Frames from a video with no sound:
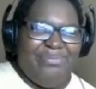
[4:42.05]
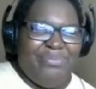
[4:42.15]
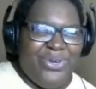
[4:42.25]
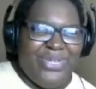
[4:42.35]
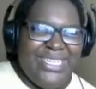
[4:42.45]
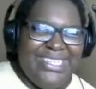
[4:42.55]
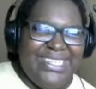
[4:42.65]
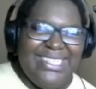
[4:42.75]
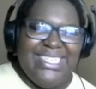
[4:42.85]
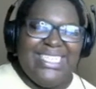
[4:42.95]

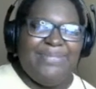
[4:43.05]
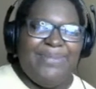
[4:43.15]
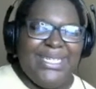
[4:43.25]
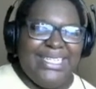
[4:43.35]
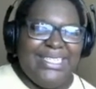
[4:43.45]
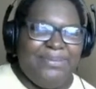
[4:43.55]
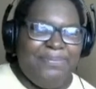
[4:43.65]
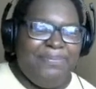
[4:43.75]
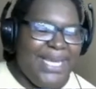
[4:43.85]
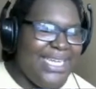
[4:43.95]
Broken is putting the
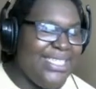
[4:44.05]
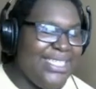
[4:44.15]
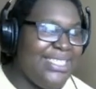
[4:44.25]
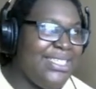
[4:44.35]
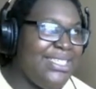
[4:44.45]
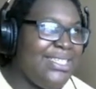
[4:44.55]
Spanish.